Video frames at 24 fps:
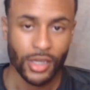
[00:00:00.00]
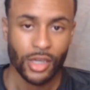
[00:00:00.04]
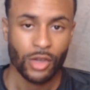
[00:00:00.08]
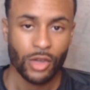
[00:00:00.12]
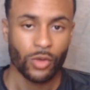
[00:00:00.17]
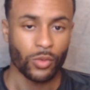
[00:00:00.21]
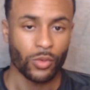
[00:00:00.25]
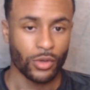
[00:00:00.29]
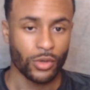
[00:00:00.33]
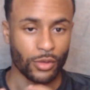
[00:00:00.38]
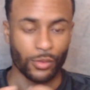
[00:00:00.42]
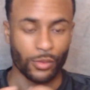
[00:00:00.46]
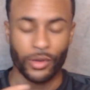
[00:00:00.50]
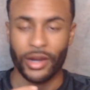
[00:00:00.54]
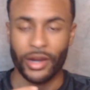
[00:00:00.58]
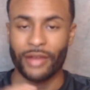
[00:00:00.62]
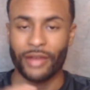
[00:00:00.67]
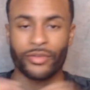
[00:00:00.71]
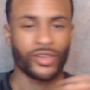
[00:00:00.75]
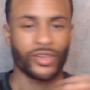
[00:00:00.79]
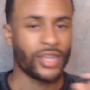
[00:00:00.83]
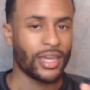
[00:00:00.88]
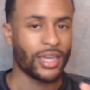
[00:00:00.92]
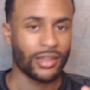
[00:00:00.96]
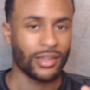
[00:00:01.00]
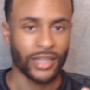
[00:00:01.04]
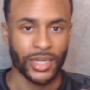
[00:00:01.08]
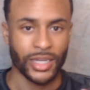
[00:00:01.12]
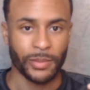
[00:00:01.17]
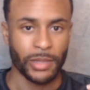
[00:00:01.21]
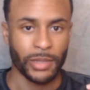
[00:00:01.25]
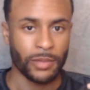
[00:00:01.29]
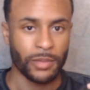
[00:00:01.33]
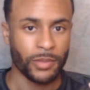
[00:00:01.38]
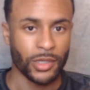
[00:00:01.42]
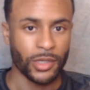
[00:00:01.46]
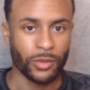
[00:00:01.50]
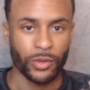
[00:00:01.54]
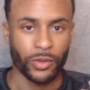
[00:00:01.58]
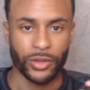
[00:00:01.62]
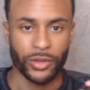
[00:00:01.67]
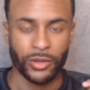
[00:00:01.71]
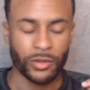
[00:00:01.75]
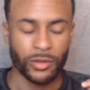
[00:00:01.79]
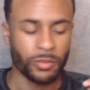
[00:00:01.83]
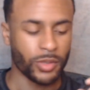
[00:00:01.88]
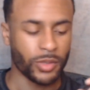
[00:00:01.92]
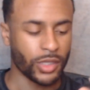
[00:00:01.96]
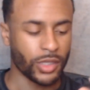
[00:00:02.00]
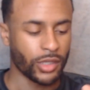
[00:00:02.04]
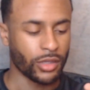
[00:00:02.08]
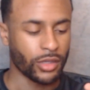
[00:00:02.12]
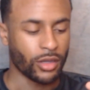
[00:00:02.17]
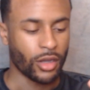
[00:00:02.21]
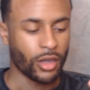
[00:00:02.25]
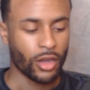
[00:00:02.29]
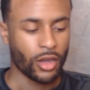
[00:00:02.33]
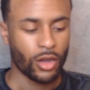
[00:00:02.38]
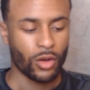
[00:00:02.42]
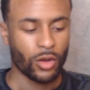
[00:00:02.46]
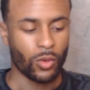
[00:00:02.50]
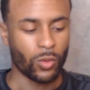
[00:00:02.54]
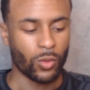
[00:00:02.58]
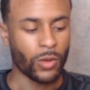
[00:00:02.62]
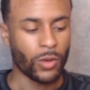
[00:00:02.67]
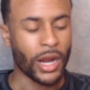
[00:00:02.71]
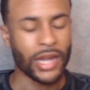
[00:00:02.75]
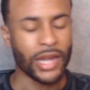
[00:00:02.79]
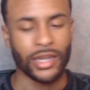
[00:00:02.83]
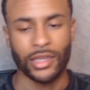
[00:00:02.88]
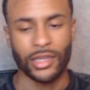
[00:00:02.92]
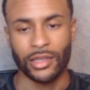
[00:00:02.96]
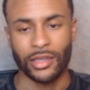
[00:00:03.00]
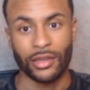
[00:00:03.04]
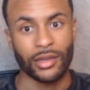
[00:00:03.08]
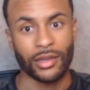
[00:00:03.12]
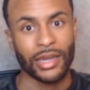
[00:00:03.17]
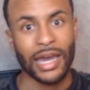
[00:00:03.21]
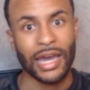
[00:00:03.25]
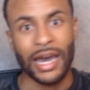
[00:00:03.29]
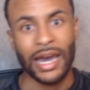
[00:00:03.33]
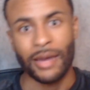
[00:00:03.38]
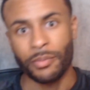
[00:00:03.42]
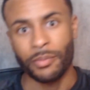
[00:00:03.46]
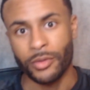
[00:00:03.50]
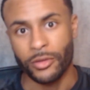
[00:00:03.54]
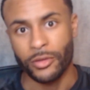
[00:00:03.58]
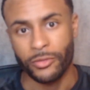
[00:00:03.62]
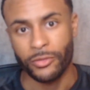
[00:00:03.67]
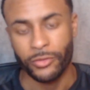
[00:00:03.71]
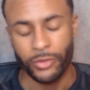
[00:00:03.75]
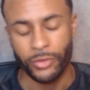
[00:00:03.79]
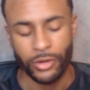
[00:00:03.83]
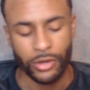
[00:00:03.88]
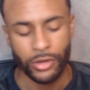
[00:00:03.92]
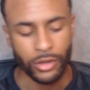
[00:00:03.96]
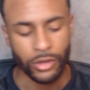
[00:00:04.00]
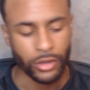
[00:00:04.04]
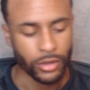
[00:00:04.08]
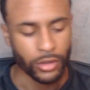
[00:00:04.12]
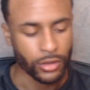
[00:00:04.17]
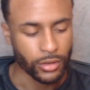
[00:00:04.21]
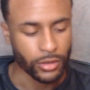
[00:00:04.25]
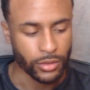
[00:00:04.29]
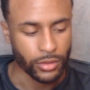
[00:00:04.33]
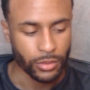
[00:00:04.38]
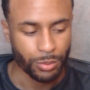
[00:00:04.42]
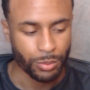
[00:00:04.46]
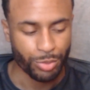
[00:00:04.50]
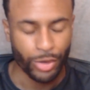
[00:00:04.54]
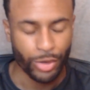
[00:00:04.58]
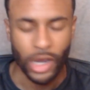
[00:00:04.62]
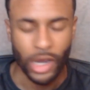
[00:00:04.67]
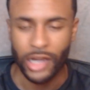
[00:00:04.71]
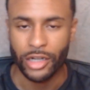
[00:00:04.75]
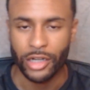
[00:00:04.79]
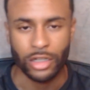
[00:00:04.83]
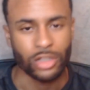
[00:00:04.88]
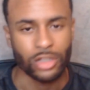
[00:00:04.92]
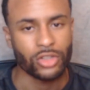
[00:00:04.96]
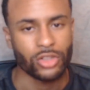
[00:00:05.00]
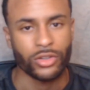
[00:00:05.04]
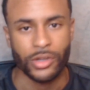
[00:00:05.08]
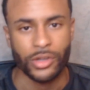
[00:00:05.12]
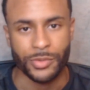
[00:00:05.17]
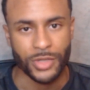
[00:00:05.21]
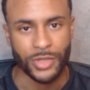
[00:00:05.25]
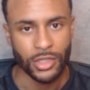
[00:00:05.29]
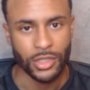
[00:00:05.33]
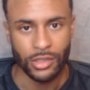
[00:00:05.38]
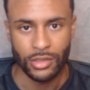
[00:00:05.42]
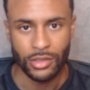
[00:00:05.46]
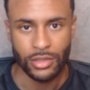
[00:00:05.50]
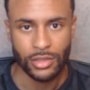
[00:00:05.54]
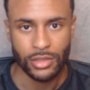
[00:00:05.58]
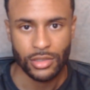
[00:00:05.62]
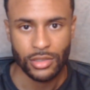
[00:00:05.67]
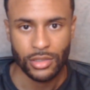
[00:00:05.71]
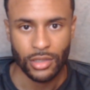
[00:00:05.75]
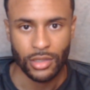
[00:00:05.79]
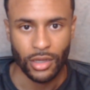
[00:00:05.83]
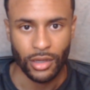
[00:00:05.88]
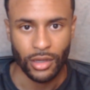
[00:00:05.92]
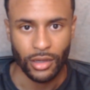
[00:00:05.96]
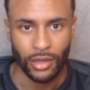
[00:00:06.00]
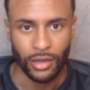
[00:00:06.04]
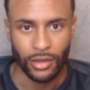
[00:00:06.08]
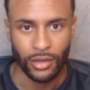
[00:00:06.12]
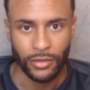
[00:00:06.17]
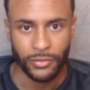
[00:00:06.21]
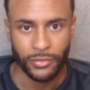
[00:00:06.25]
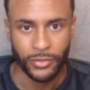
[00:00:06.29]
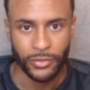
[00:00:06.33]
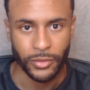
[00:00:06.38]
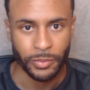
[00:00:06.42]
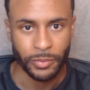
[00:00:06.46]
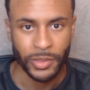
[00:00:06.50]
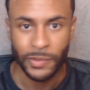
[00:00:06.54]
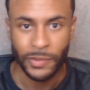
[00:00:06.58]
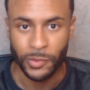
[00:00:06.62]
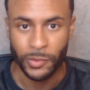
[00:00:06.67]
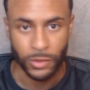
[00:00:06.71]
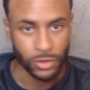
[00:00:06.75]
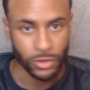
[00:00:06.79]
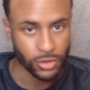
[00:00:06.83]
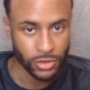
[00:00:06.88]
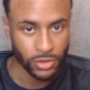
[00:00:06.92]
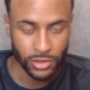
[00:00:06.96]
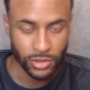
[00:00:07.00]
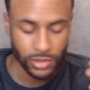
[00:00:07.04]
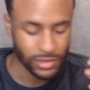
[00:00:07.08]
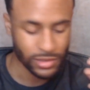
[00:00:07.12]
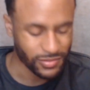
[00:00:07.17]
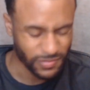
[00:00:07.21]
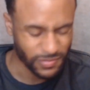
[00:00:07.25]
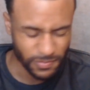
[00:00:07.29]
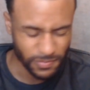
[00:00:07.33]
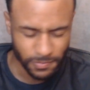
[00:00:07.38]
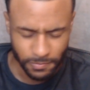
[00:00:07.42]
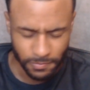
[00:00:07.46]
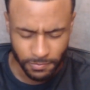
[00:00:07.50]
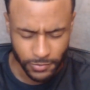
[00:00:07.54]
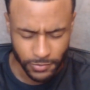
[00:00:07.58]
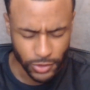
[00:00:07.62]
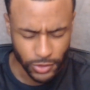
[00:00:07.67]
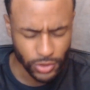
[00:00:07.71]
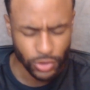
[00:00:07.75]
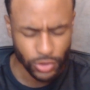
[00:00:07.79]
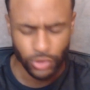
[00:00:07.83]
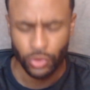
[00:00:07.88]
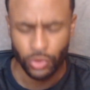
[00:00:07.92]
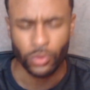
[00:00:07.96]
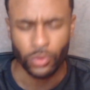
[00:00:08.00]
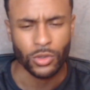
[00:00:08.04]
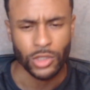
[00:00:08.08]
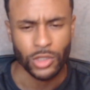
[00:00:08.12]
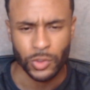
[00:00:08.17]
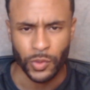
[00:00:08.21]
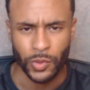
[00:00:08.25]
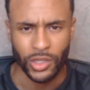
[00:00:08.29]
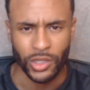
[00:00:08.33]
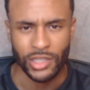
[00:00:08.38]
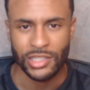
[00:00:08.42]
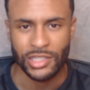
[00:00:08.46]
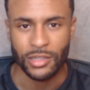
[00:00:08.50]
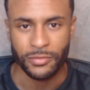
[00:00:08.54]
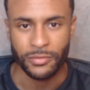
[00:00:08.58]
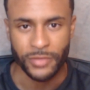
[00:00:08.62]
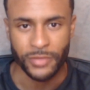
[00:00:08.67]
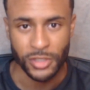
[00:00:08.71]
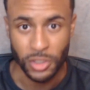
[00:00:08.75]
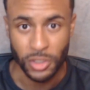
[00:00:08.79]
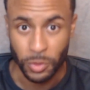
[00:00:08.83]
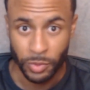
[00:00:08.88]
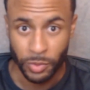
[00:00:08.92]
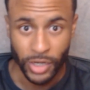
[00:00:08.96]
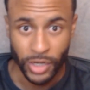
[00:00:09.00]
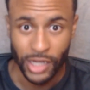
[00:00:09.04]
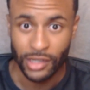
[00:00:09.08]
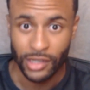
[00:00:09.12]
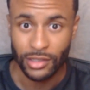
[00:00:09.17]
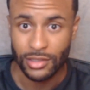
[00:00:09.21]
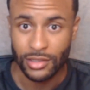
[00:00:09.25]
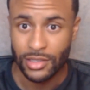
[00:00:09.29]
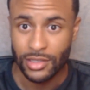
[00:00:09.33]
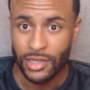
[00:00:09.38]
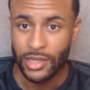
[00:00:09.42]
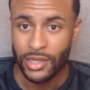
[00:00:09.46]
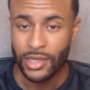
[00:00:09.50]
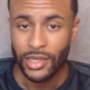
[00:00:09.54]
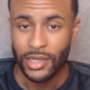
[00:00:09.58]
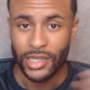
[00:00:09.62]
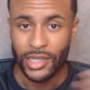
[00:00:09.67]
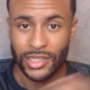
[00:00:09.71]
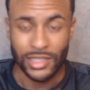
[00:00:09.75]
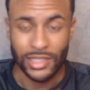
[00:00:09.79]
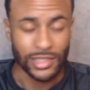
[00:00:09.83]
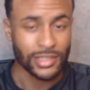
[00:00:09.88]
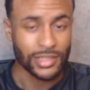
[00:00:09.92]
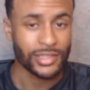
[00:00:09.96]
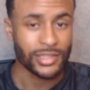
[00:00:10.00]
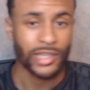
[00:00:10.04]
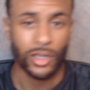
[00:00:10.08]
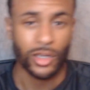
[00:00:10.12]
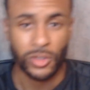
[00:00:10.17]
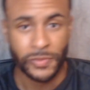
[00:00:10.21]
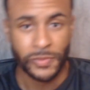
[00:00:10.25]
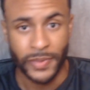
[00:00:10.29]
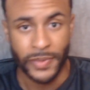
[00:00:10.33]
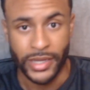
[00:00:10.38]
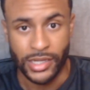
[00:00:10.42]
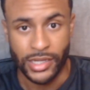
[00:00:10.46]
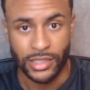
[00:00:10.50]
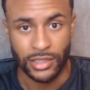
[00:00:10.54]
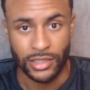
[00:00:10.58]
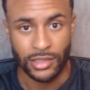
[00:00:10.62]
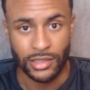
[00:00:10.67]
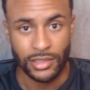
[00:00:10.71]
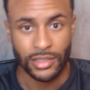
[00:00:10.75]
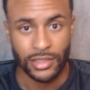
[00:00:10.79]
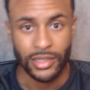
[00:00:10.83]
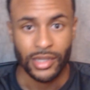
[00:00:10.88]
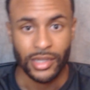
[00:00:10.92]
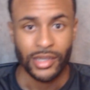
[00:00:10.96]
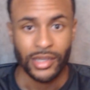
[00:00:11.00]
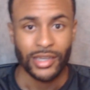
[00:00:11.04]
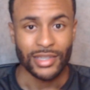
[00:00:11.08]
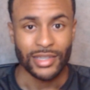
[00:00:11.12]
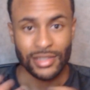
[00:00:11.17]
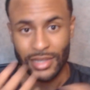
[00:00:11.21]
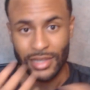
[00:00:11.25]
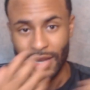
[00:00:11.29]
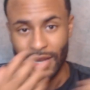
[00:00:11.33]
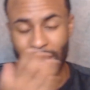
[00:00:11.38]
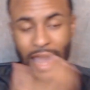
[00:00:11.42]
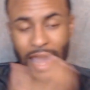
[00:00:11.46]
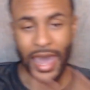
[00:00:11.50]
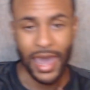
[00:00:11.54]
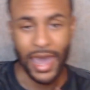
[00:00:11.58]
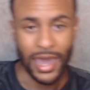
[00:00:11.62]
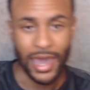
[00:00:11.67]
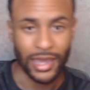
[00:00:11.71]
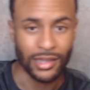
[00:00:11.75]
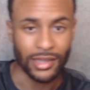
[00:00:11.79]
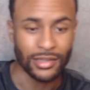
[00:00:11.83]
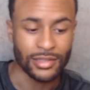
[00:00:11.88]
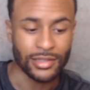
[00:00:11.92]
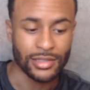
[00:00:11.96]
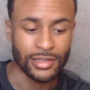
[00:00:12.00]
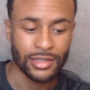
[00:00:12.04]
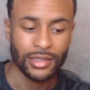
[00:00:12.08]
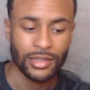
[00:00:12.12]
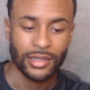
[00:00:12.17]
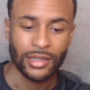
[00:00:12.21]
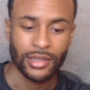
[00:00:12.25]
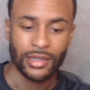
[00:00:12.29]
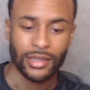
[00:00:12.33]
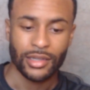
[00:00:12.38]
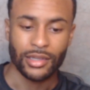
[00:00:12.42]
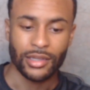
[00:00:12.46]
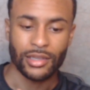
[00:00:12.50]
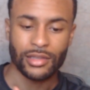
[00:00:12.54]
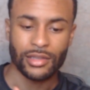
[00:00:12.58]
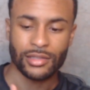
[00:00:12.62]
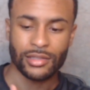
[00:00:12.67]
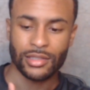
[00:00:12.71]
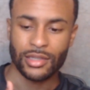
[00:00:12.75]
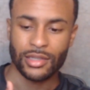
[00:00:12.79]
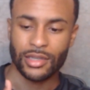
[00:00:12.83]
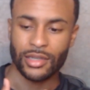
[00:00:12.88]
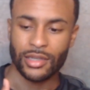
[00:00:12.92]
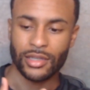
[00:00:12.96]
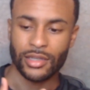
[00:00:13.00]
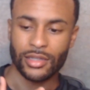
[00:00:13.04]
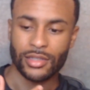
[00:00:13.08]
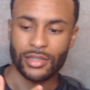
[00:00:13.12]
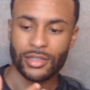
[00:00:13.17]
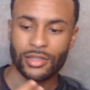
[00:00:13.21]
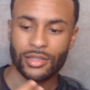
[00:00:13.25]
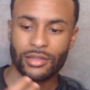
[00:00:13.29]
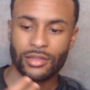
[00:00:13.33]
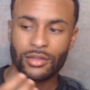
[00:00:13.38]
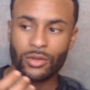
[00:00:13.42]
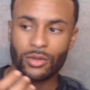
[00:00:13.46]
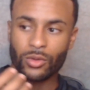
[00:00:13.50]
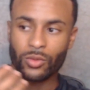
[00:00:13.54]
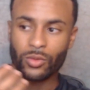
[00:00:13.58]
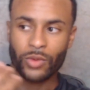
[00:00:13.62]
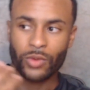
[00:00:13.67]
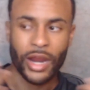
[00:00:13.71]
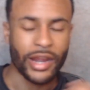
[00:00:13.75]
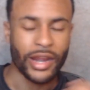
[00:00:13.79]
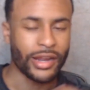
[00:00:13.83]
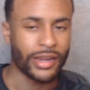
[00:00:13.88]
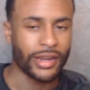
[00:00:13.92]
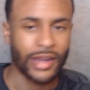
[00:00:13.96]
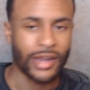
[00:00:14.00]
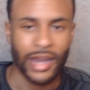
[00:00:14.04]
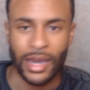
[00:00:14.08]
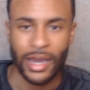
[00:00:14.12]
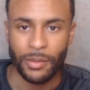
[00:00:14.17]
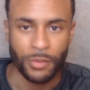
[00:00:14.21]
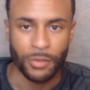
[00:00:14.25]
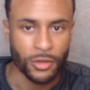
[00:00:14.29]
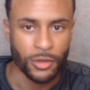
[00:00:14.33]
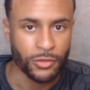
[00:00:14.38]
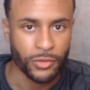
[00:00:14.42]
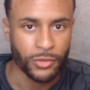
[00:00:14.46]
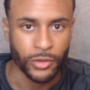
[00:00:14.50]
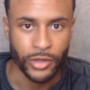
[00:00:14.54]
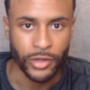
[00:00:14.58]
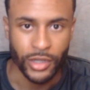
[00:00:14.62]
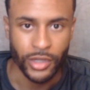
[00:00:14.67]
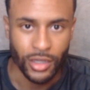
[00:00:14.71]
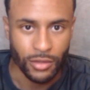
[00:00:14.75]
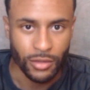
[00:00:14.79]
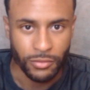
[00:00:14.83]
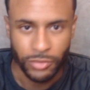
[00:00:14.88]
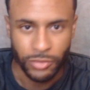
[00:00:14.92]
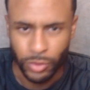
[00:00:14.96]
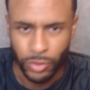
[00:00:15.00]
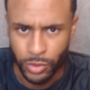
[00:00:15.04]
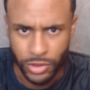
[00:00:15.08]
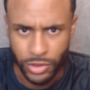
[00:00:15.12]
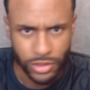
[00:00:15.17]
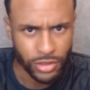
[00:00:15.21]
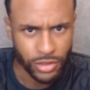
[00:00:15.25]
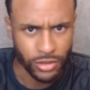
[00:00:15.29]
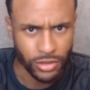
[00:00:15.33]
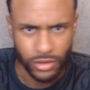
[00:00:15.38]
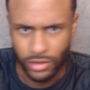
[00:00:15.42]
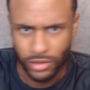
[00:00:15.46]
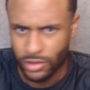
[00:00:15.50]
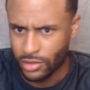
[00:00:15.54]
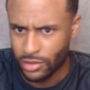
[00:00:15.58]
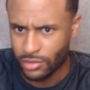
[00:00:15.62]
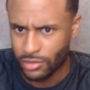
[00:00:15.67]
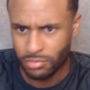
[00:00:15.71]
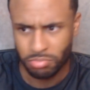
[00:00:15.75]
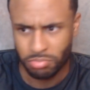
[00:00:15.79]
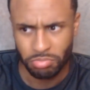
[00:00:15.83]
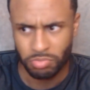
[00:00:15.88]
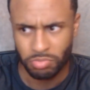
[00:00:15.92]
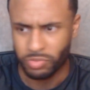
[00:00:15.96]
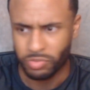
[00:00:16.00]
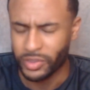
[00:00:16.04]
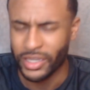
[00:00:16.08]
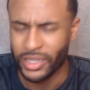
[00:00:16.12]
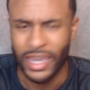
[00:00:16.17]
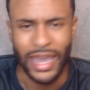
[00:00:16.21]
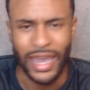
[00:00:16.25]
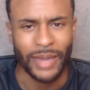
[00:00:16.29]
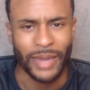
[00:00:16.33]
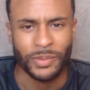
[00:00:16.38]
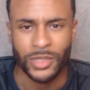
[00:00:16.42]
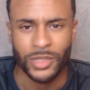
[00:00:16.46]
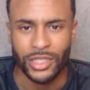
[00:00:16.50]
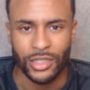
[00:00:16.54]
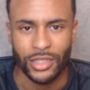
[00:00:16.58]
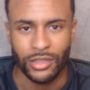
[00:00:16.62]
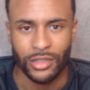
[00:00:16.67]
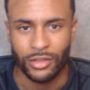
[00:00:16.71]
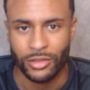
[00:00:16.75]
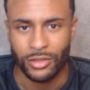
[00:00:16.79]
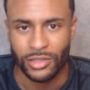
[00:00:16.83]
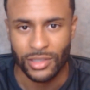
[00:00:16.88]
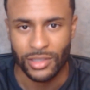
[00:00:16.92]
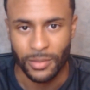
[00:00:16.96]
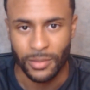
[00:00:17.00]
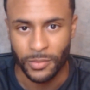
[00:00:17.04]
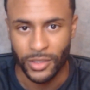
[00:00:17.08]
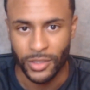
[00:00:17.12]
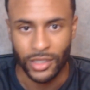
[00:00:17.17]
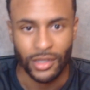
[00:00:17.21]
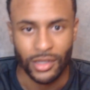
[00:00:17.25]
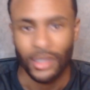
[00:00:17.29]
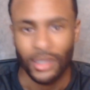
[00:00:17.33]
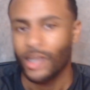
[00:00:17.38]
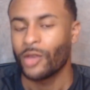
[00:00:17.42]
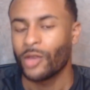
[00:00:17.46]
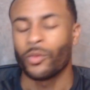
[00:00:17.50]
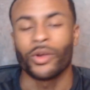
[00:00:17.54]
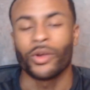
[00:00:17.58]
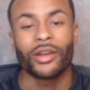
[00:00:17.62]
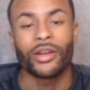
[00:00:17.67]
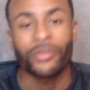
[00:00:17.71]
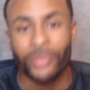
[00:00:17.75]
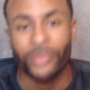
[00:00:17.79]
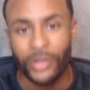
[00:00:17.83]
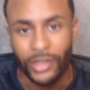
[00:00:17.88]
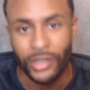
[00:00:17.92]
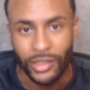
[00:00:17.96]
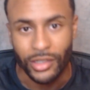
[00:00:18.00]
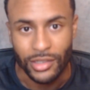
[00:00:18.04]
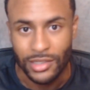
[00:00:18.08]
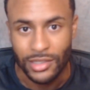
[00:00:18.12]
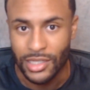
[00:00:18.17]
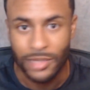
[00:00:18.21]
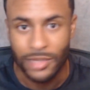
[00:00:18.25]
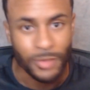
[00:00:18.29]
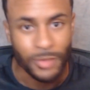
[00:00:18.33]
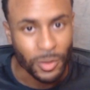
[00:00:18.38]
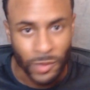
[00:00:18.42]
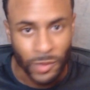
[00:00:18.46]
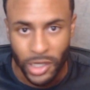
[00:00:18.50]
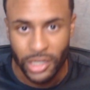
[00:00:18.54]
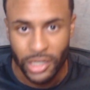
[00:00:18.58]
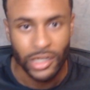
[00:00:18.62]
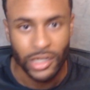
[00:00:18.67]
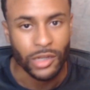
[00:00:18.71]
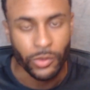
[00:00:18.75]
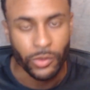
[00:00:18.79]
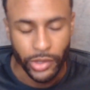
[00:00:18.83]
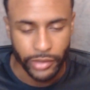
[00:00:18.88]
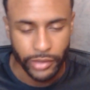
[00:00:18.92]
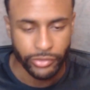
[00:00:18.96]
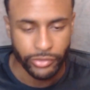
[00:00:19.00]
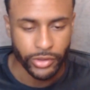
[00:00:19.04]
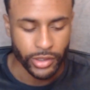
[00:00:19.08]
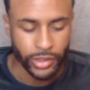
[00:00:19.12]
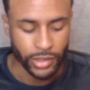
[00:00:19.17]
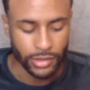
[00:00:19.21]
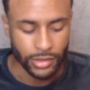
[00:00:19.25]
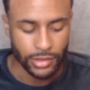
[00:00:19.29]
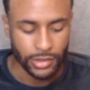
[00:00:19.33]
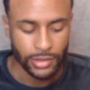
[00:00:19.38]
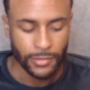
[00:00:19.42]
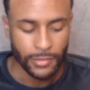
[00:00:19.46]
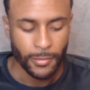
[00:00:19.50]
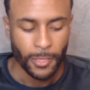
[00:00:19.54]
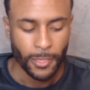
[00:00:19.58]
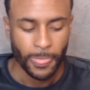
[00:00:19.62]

Wherever that lane may be, whether it be writing copy for product descriptions, uh, for people's stores where they sell physical products, is it sales pages, is it ads? Is it writing copy for influencers caption or something? Whatever it is, email marketing, whatever it is.